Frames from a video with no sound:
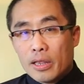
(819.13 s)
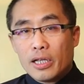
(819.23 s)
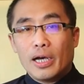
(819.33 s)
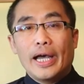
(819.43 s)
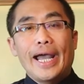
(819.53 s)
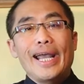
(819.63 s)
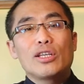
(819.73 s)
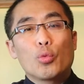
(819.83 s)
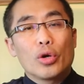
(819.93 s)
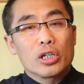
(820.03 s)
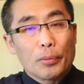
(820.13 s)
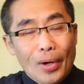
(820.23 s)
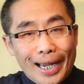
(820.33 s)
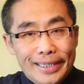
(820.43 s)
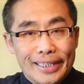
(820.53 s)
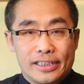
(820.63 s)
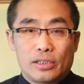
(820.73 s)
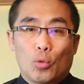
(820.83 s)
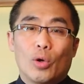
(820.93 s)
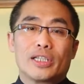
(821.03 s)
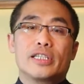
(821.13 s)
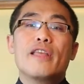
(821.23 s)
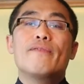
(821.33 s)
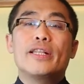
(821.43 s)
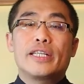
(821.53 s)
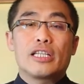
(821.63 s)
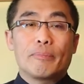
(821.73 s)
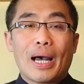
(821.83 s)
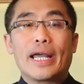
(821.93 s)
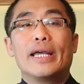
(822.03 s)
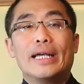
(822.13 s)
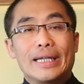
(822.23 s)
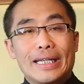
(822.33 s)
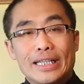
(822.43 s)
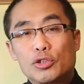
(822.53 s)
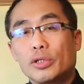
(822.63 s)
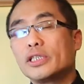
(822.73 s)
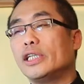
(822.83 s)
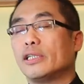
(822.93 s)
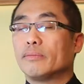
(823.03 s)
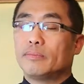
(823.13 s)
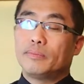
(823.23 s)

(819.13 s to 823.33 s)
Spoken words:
the 8-word practice was invented by Li Cunyi.